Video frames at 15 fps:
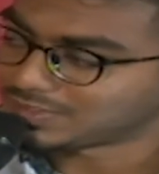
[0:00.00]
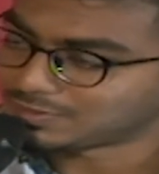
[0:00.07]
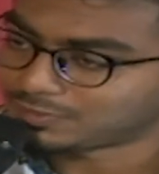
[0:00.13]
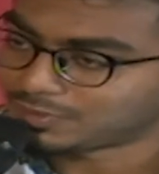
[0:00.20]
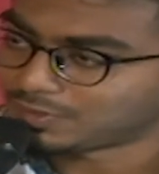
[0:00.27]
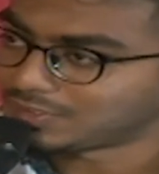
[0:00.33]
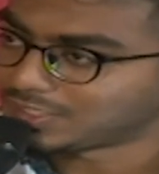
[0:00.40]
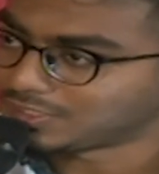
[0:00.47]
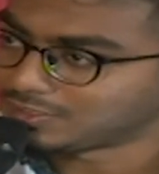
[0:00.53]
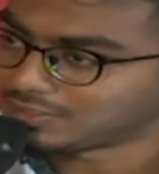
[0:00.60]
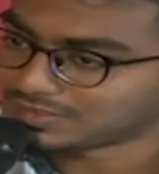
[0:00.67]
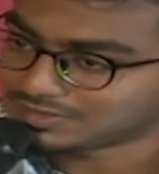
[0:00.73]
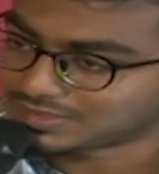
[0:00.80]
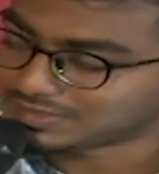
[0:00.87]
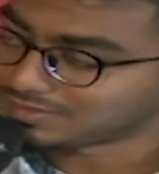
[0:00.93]
for all day
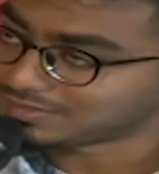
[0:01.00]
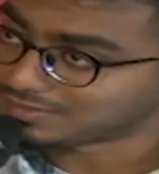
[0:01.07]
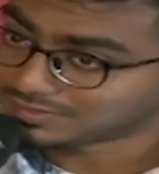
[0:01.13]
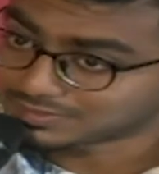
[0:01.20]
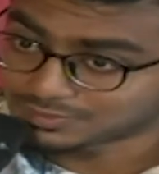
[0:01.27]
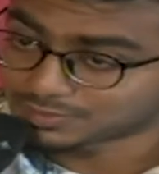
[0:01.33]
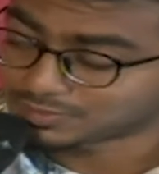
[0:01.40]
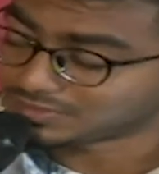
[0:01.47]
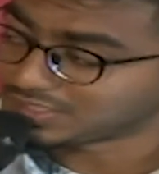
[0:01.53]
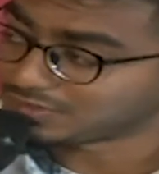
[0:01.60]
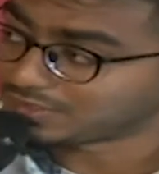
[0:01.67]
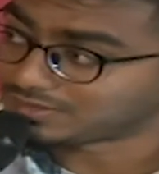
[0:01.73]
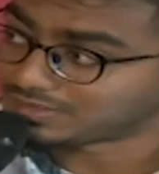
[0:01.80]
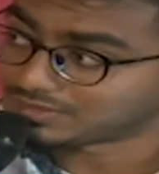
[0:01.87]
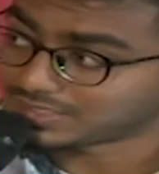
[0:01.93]
long since those days
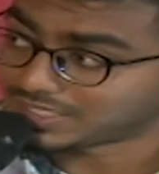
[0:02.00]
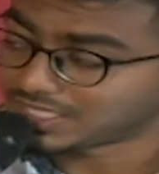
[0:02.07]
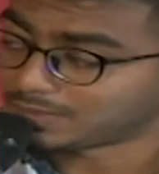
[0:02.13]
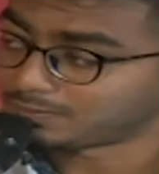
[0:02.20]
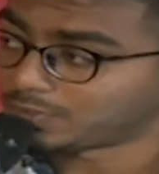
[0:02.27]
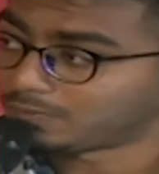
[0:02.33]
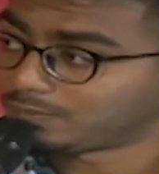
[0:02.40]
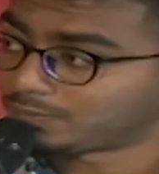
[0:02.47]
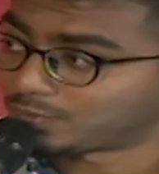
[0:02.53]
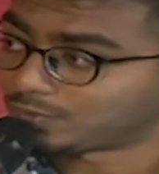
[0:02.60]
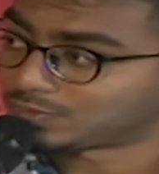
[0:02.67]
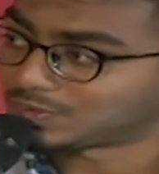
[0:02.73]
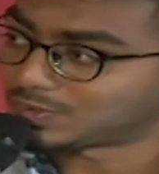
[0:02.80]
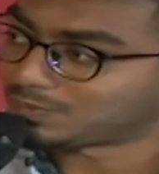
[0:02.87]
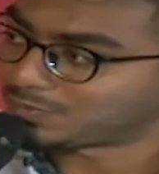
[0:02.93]
are telling about
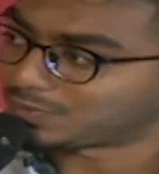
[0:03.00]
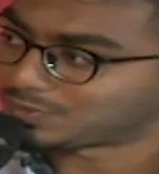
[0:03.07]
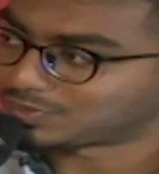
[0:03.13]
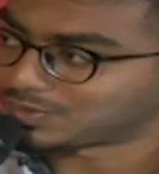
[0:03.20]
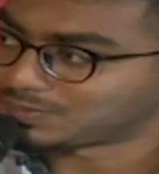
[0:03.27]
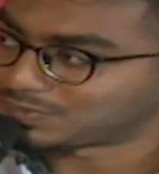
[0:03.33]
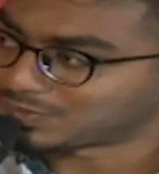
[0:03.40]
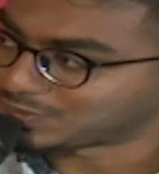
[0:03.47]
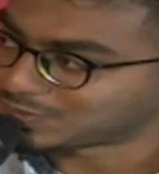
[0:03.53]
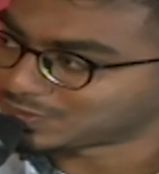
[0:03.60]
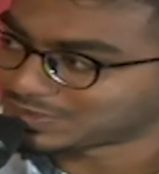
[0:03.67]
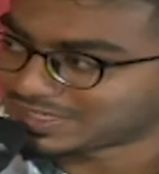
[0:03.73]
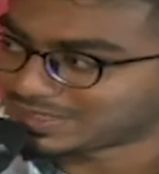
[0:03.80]
proton, and